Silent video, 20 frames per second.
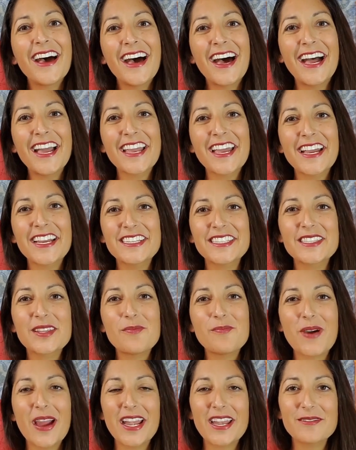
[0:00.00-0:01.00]
Hi guys,
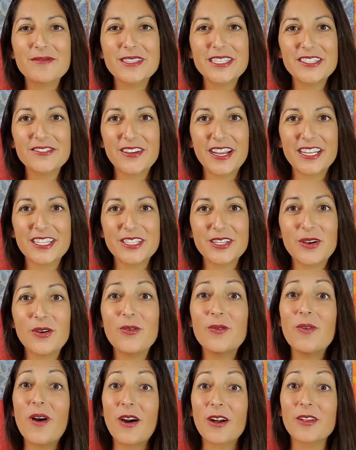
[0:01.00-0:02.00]
my name is Rachel.
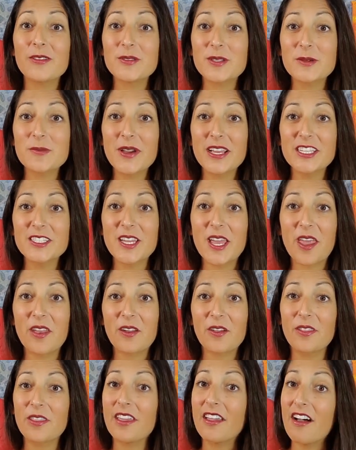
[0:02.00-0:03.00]
Welcome to my
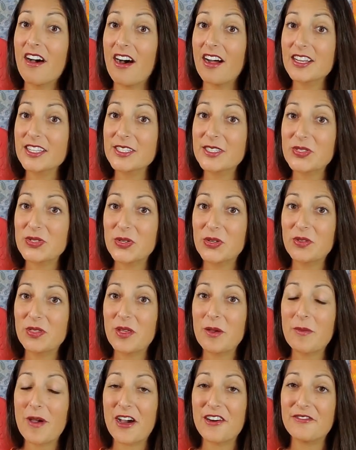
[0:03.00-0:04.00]
channel, The Honest Truth
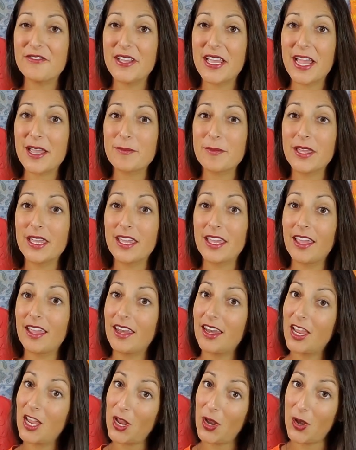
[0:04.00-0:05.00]
About
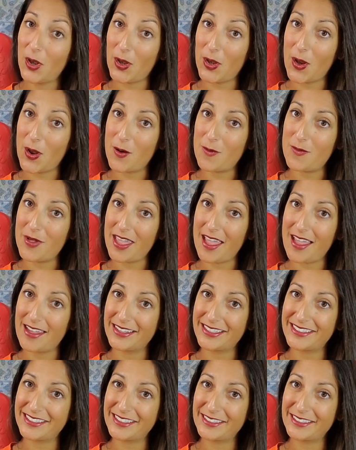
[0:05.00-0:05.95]
VIPKid, No BS.